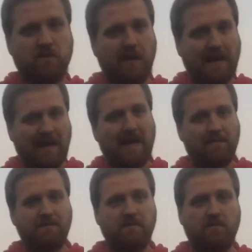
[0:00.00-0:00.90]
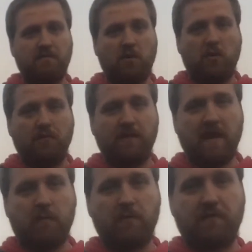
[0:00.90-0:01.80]
so I have to throw a
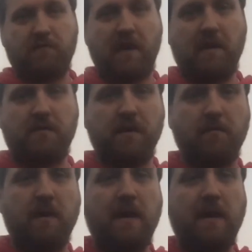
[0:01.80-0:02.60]
fan with a fan grip.